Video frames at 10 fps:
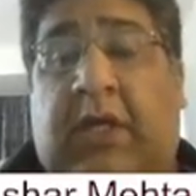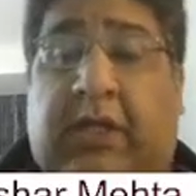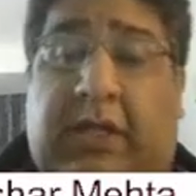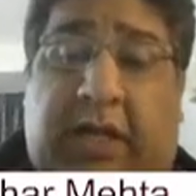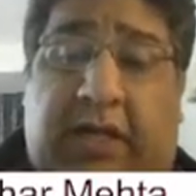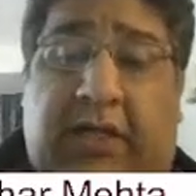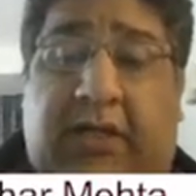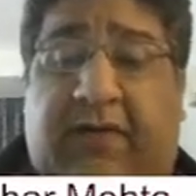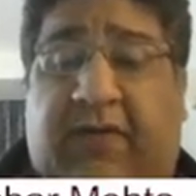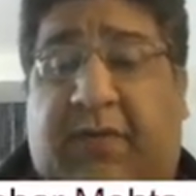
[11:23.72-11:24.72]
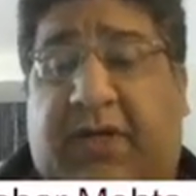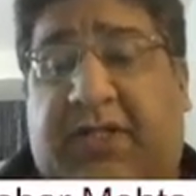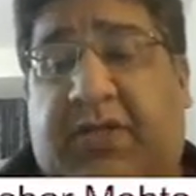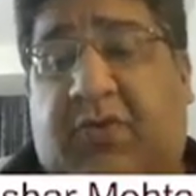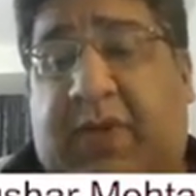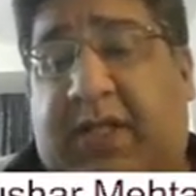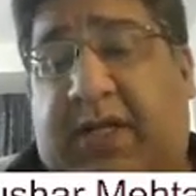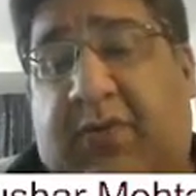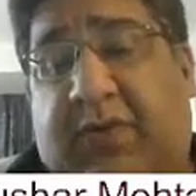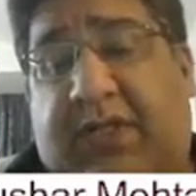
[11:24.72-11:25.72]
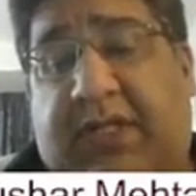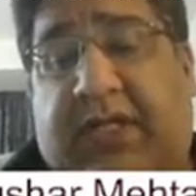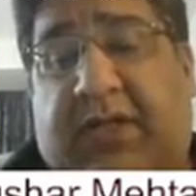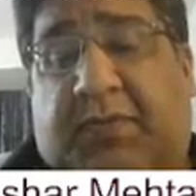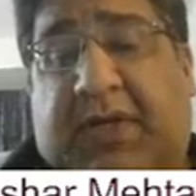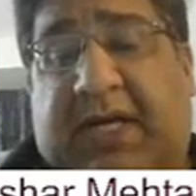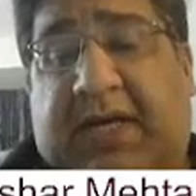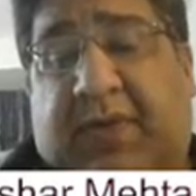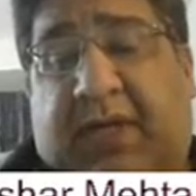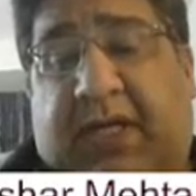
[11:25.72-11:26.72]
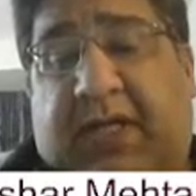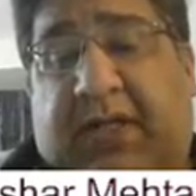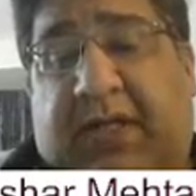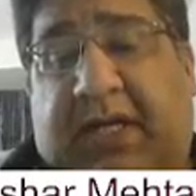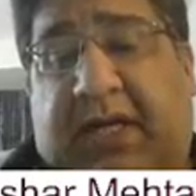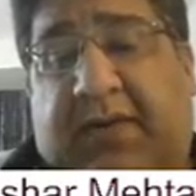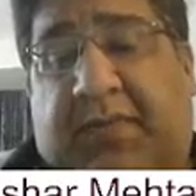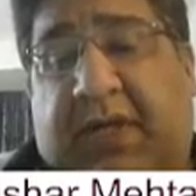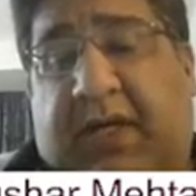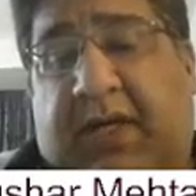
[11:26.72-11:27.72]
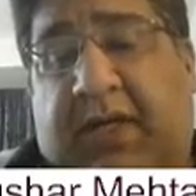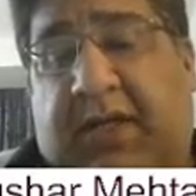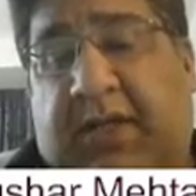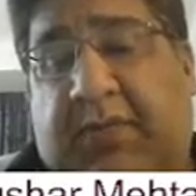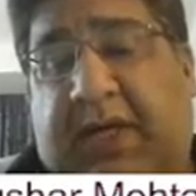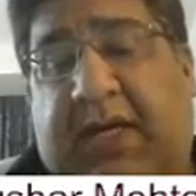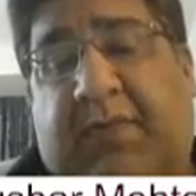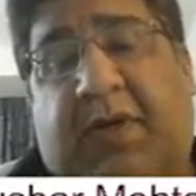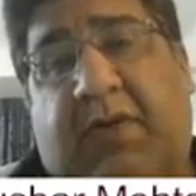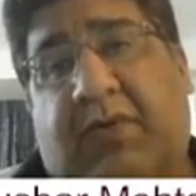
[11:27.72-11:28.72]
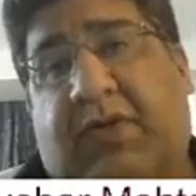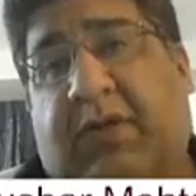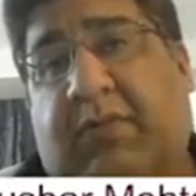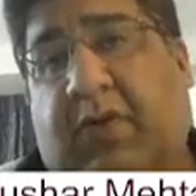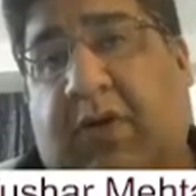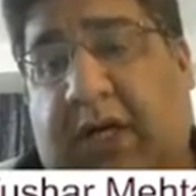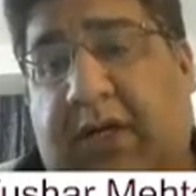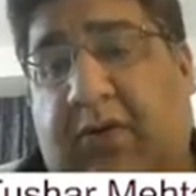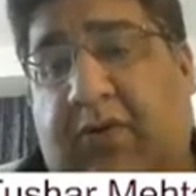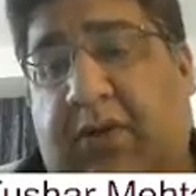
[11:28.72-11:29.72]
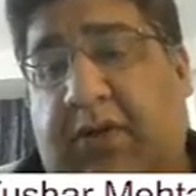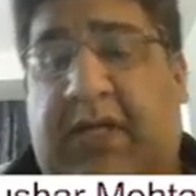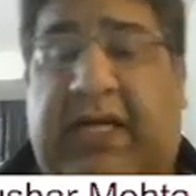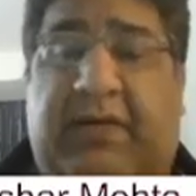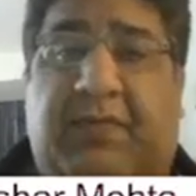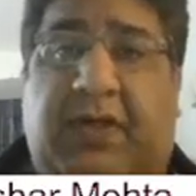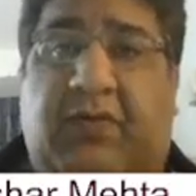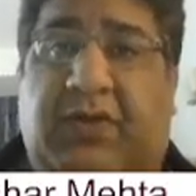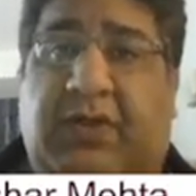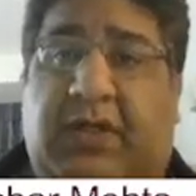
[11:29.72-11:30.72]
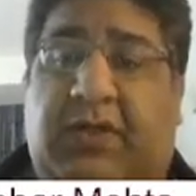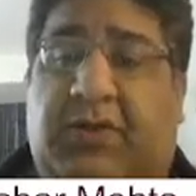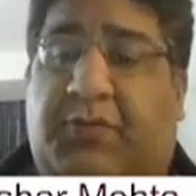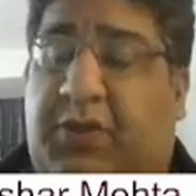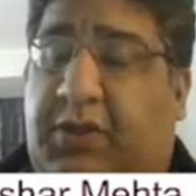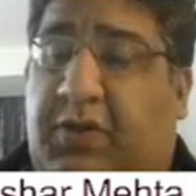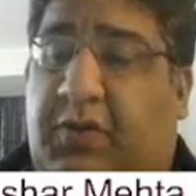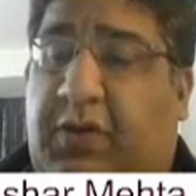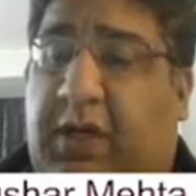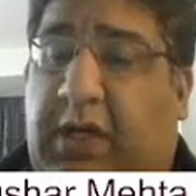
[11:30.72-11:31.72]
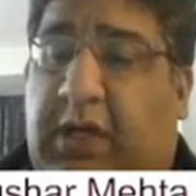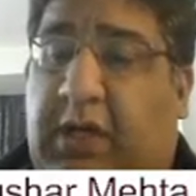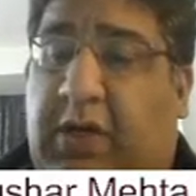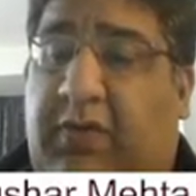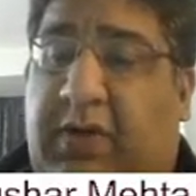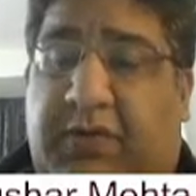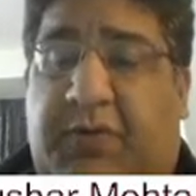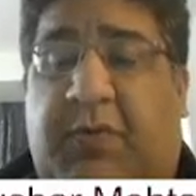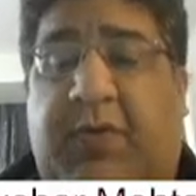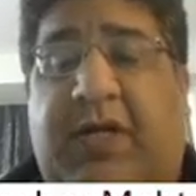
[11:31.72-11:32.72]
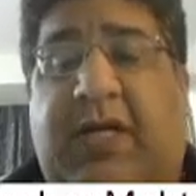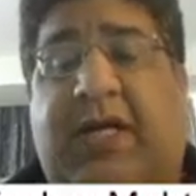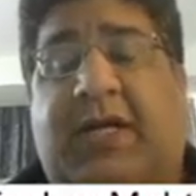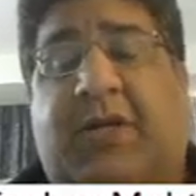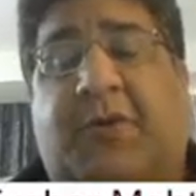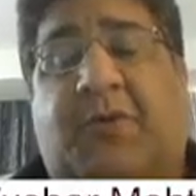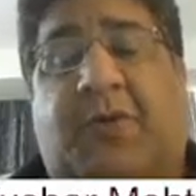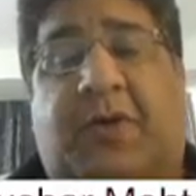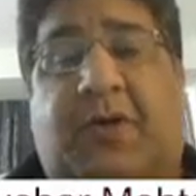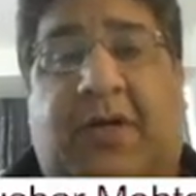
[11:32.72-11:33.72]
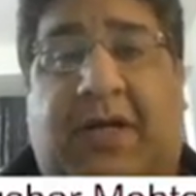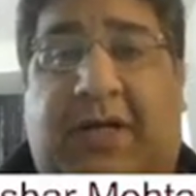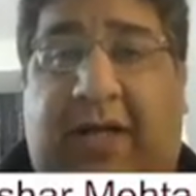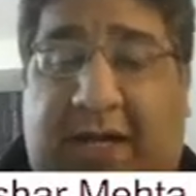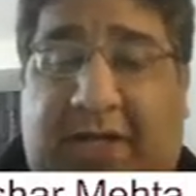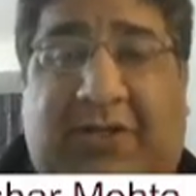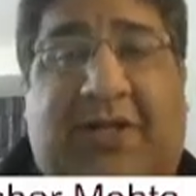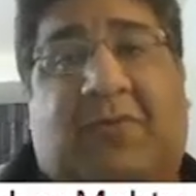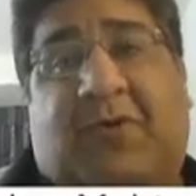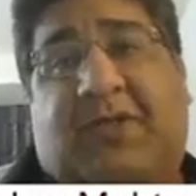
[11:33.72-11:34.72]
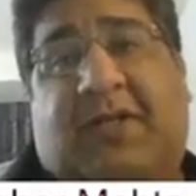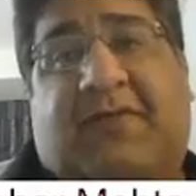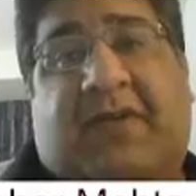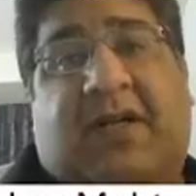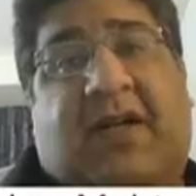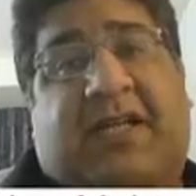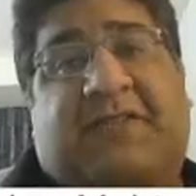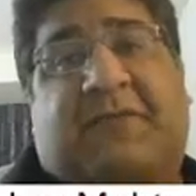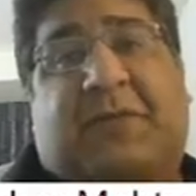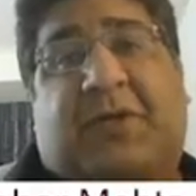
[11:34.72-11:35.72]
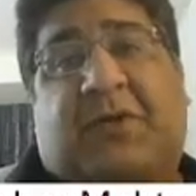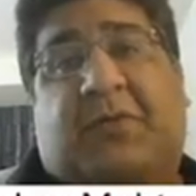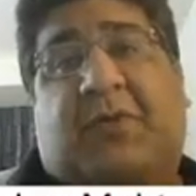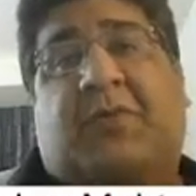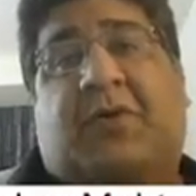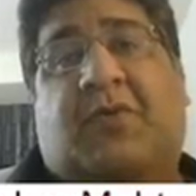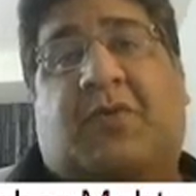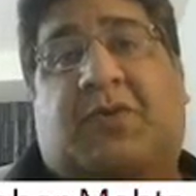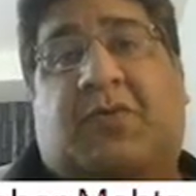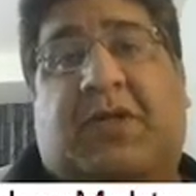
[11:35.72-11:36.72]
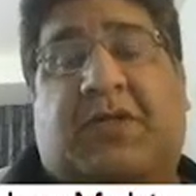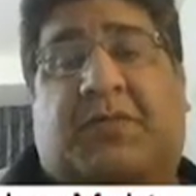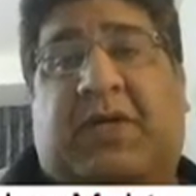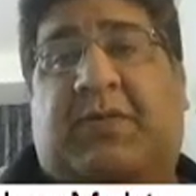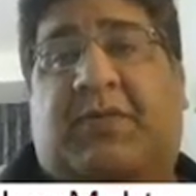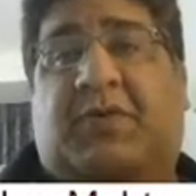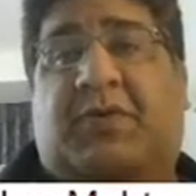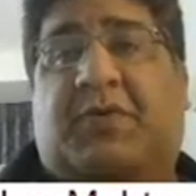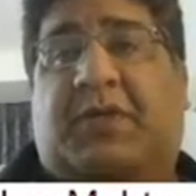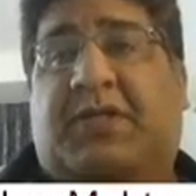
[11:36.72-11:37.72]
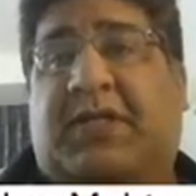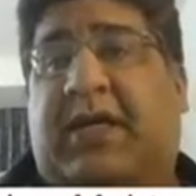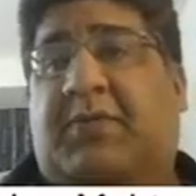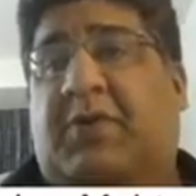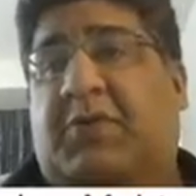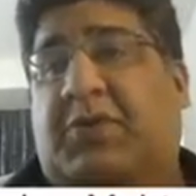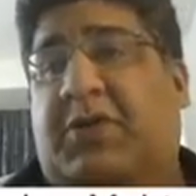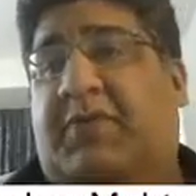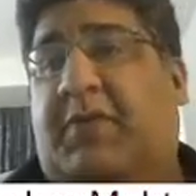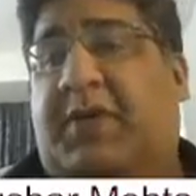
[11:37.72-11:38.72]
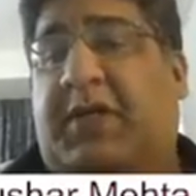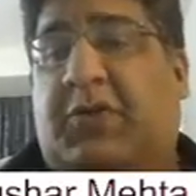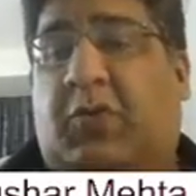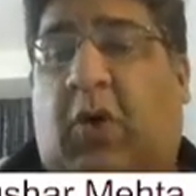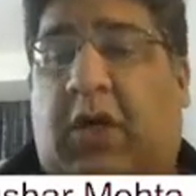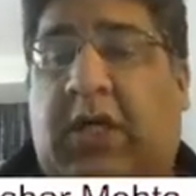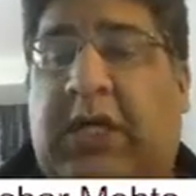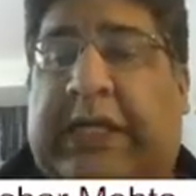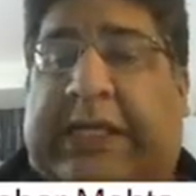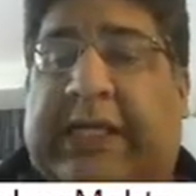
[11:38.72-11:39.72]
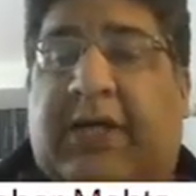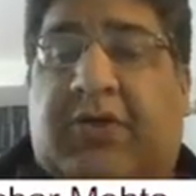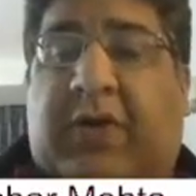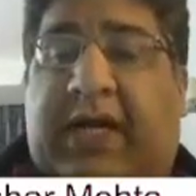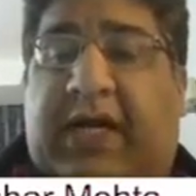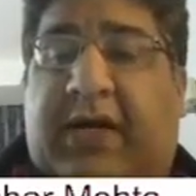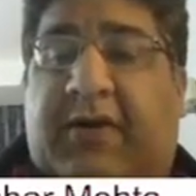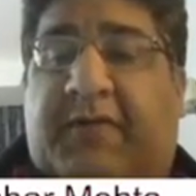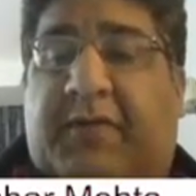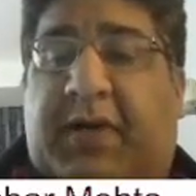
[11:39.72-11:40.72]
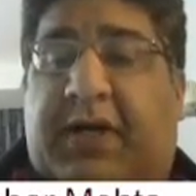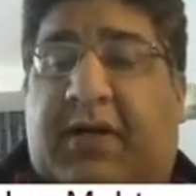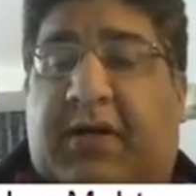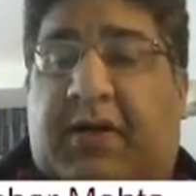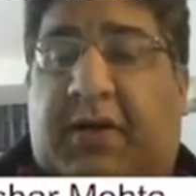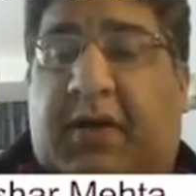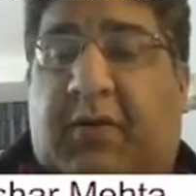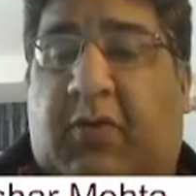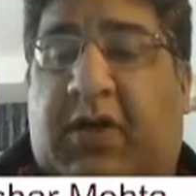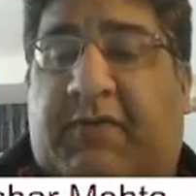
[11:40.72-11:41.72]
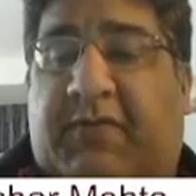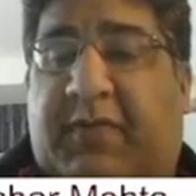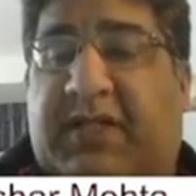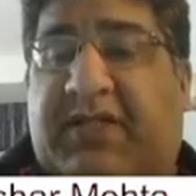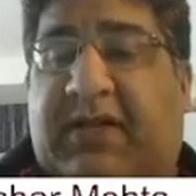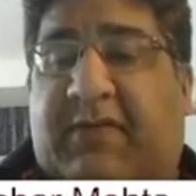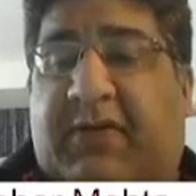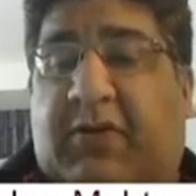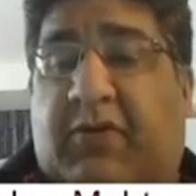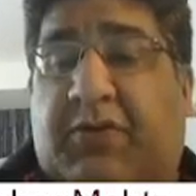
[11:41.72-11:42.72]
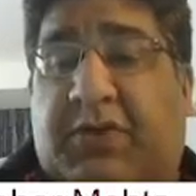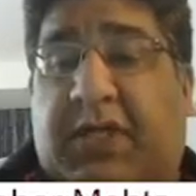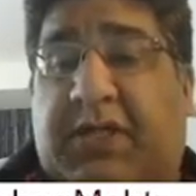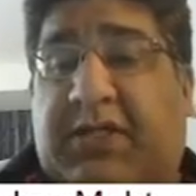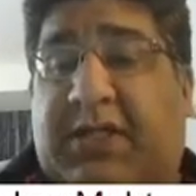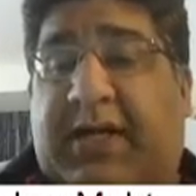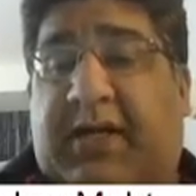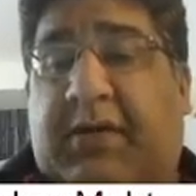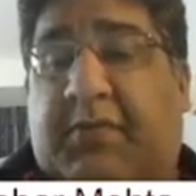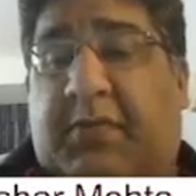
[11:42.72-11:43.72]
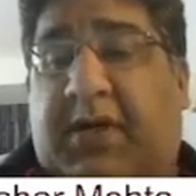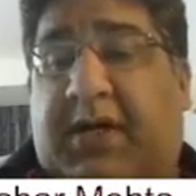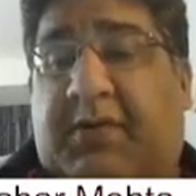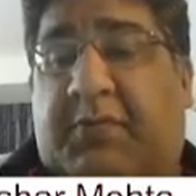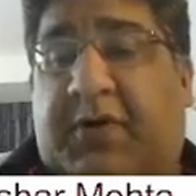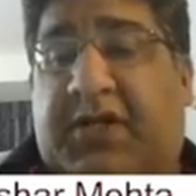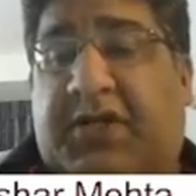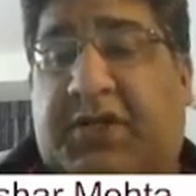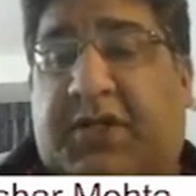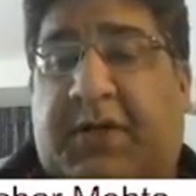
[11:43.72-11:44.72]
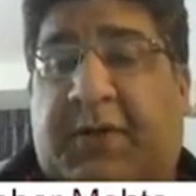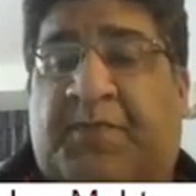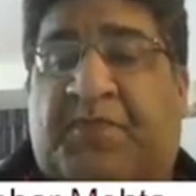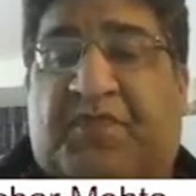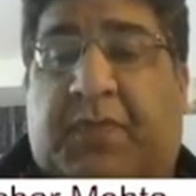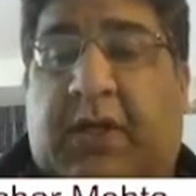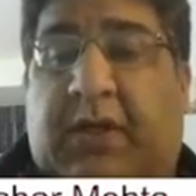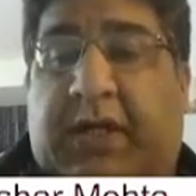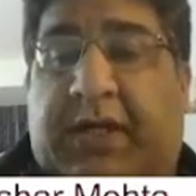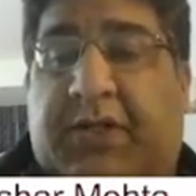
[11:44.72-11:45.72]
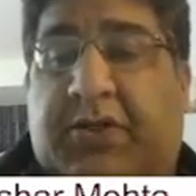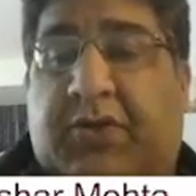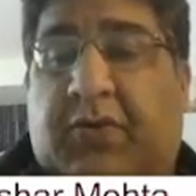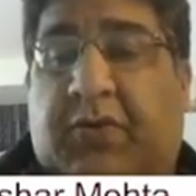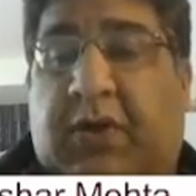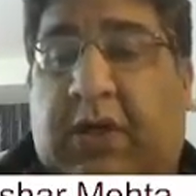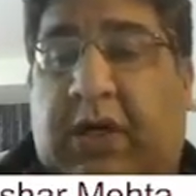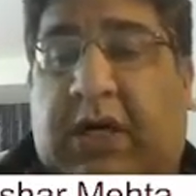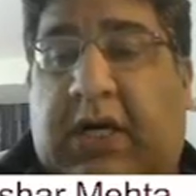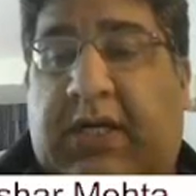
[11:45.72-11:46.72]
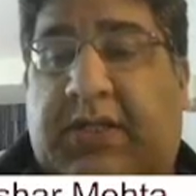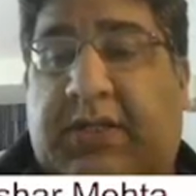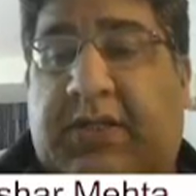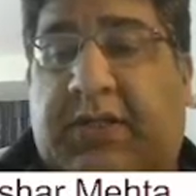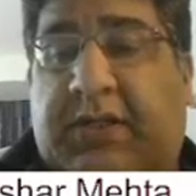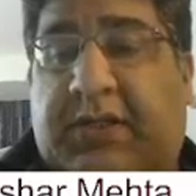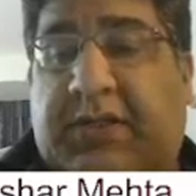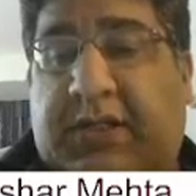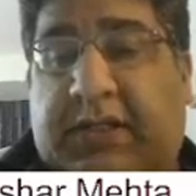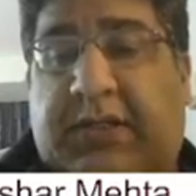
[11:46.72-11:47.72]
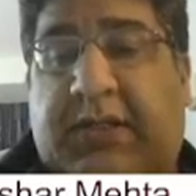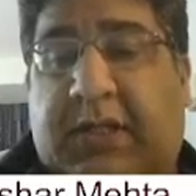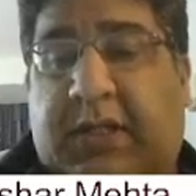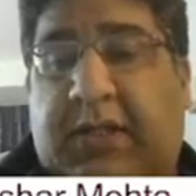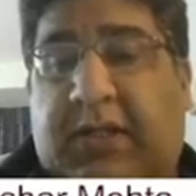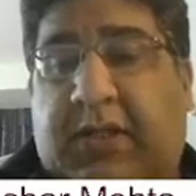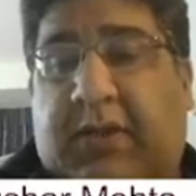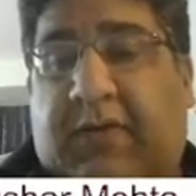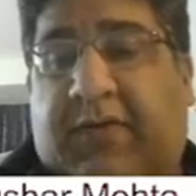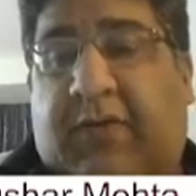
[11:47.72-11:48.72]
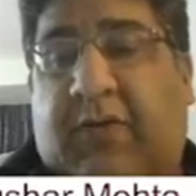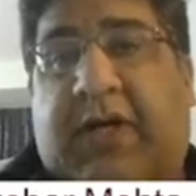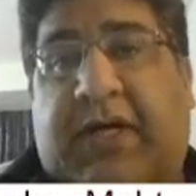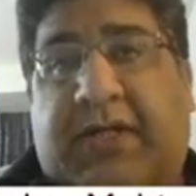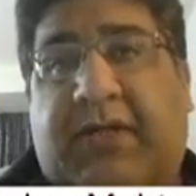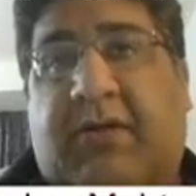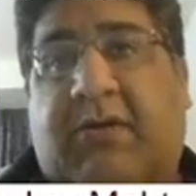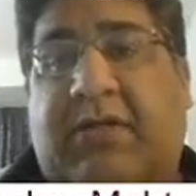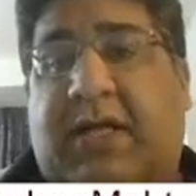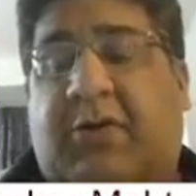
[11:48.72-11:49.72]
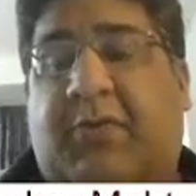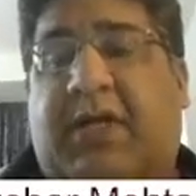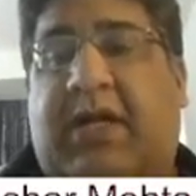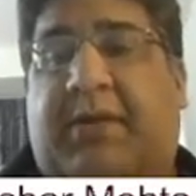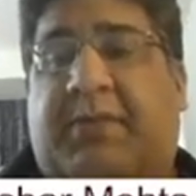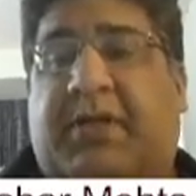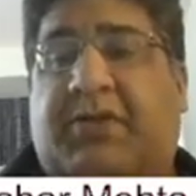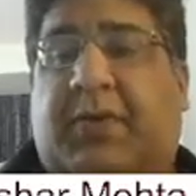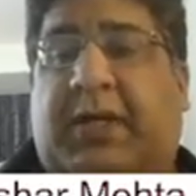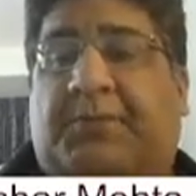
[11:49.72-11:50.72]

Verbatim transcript: There are other deformities as well that we see in the PIP and the DIP. In the PIP, we see Bouchard node, the DIP, we see Heberden node. When I was preparing like you, it actually was a difficult task for me to remember which one is PIP, which one is DIP, which deformity is what. So I kind of made a mnemonic for myself in those days like blood pressure leads to heart disease. You know, for old age, looks like to be an apt as well.